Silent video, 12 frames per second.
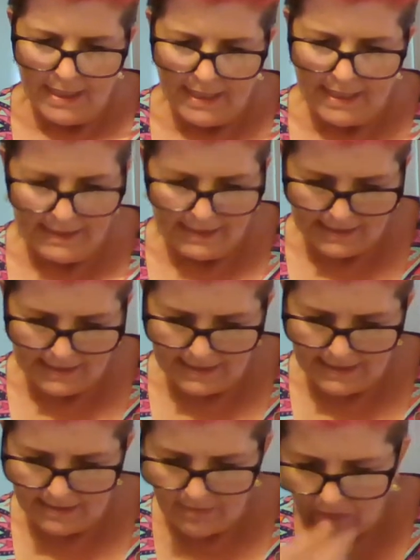And
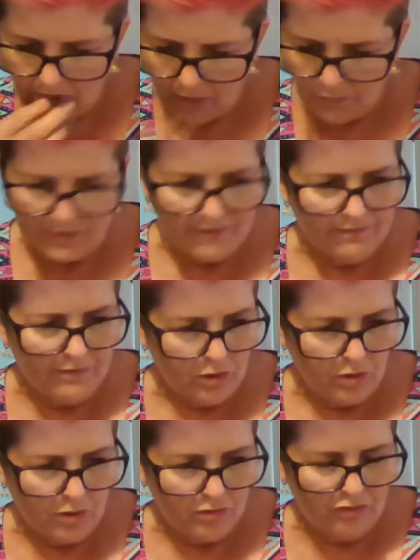then we've
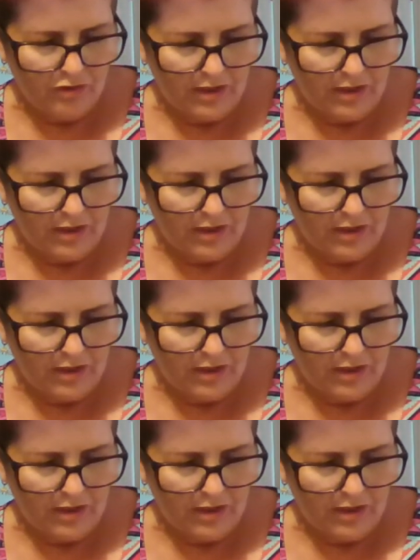got